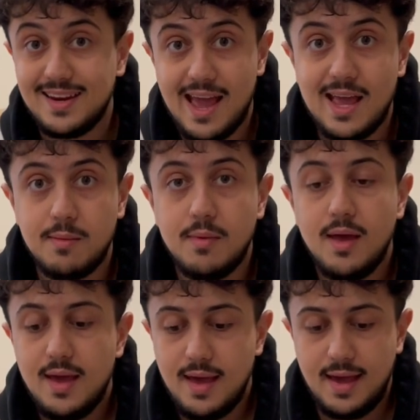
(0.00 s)
name
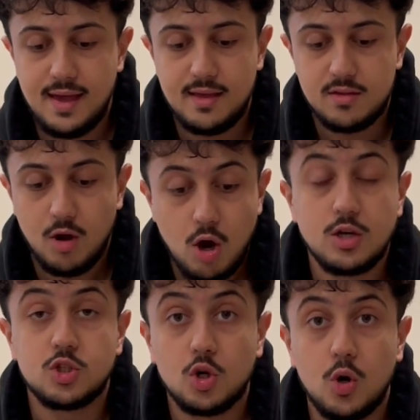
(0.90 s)
is on
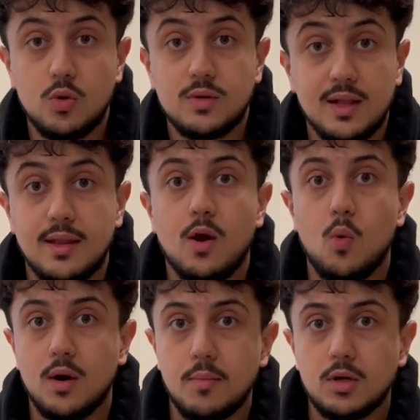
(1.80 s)
its own a link
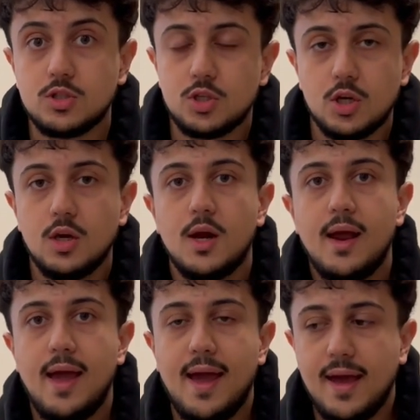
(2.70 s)
one monster
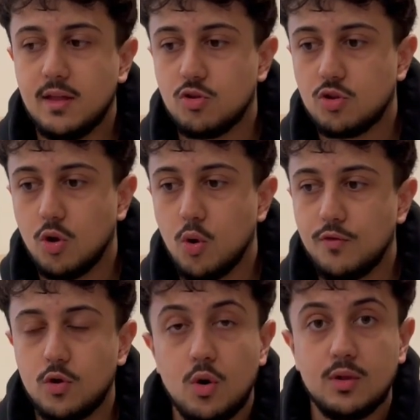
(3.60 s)
and so
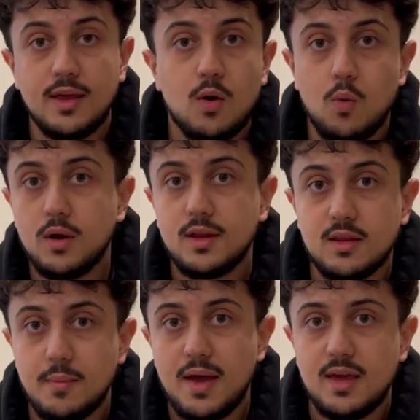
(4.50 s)
if you go link one
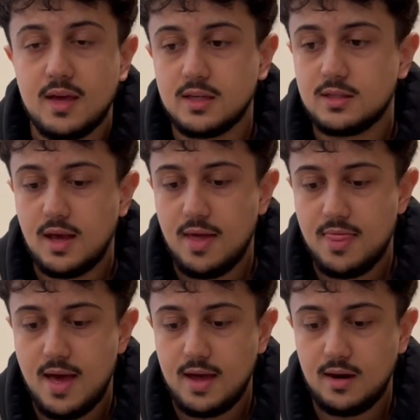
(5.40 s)
into Magius
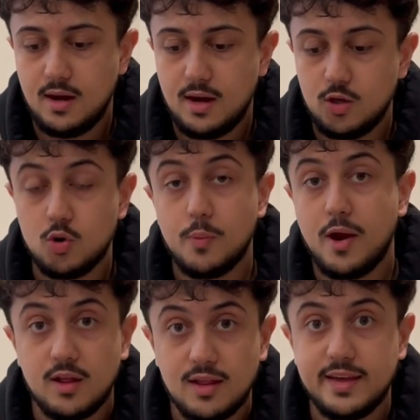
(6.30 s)
and then uh, you go
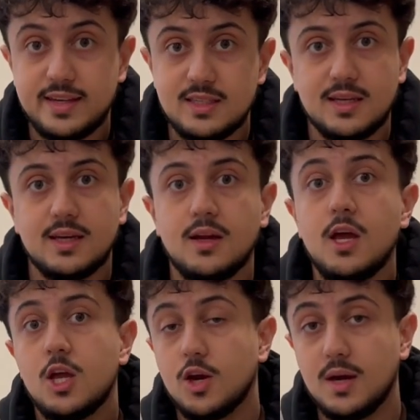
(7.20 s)
parallel Exceed,
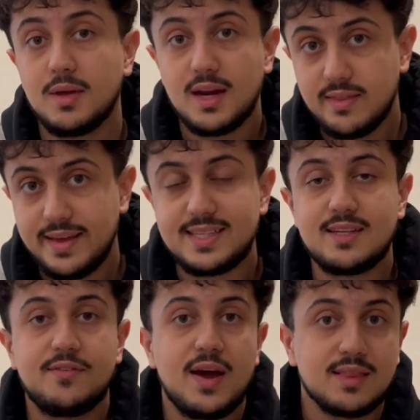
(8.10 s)
you're gonna be getting the
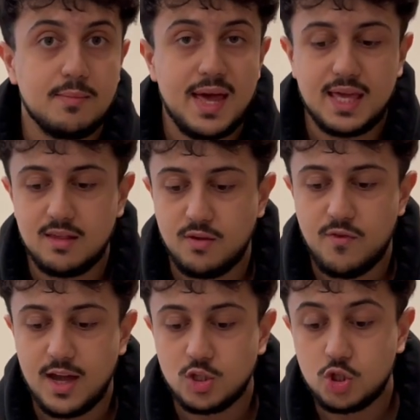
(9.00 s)
Exceed effect, the Magius
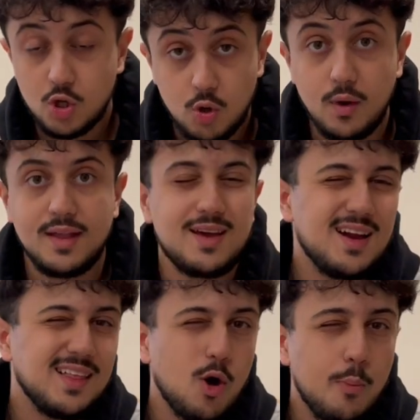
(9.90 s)
effect. So it's kind
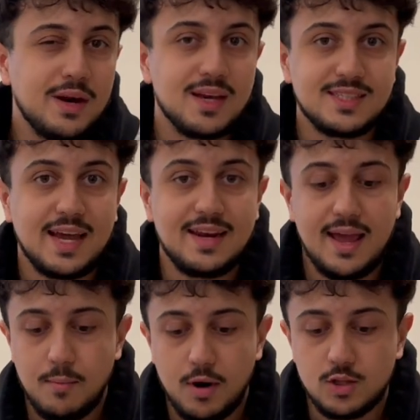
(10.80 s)
of like opening a second
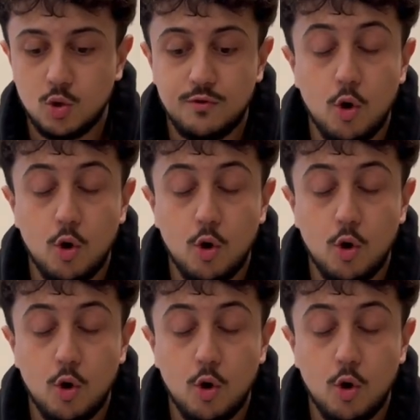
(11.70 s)
name, right? So if you